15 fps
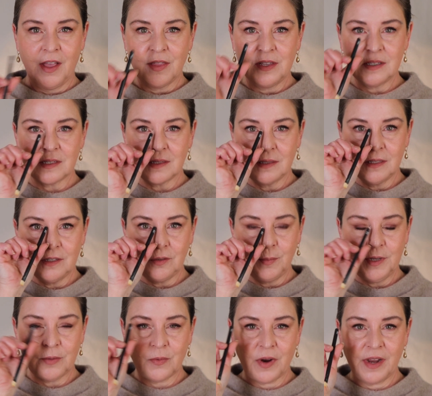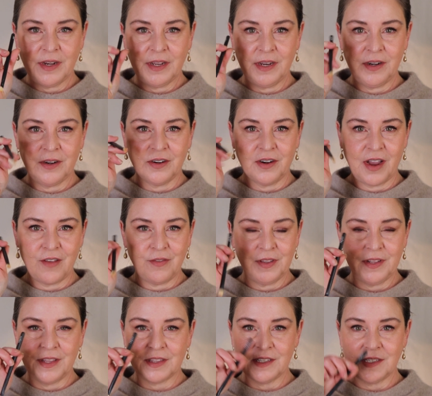This little bit right here, I feel
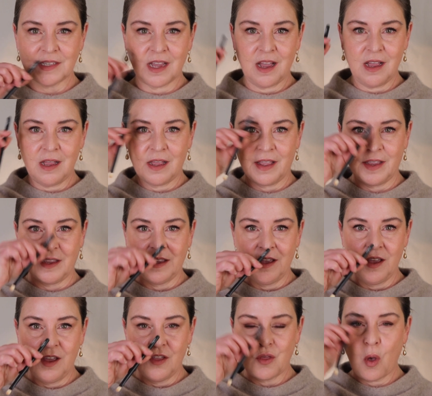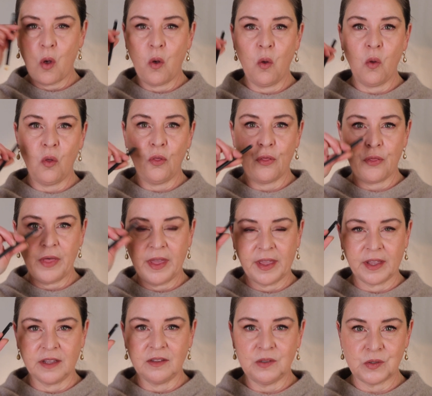like this eye, the whole
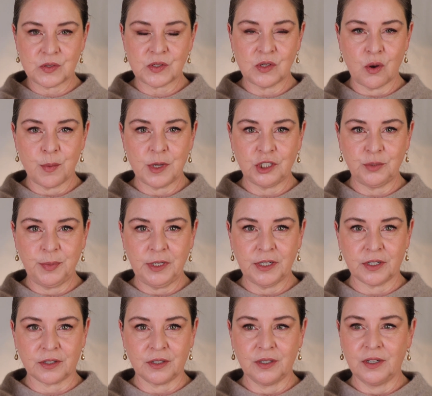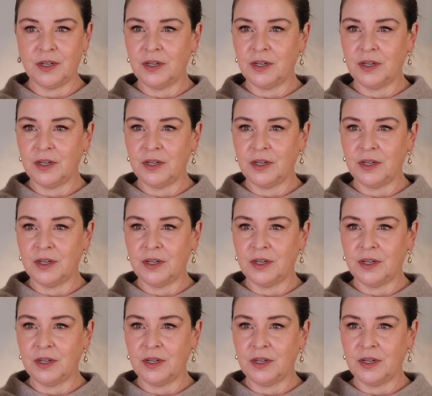thing looks so much bigger.